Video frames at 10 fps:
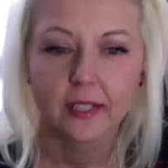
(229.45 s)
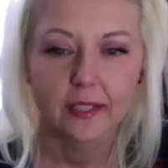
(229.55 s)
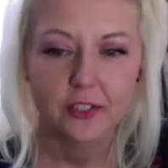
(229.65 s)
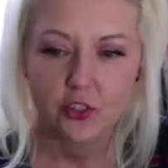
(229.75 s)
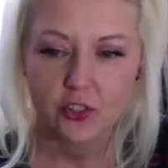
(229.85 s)

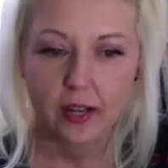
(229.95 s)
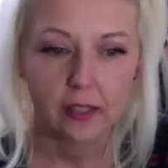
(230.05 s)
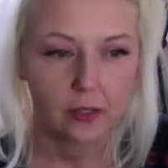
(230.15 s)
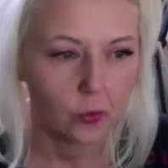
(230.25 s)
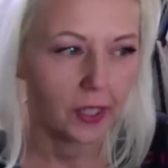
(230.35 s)
It's just not
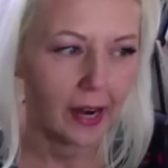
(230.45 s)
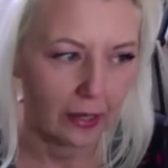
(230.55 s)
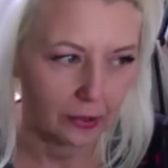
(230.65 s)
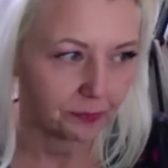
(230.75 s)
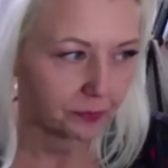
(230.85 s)
going to work
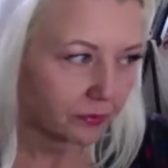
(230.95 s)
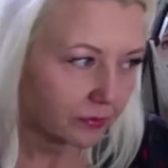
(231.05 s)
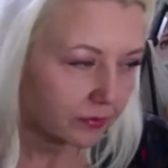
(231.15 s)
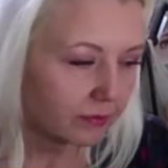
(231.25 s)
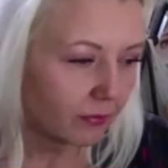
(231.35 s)

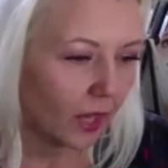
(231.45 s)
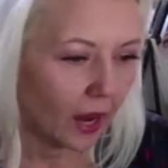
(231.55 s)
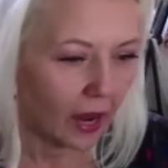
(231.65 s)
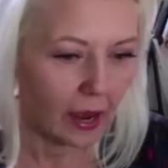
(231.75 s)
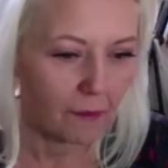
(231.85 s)

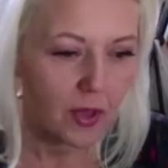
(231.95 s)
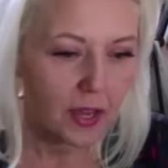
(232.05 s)
out.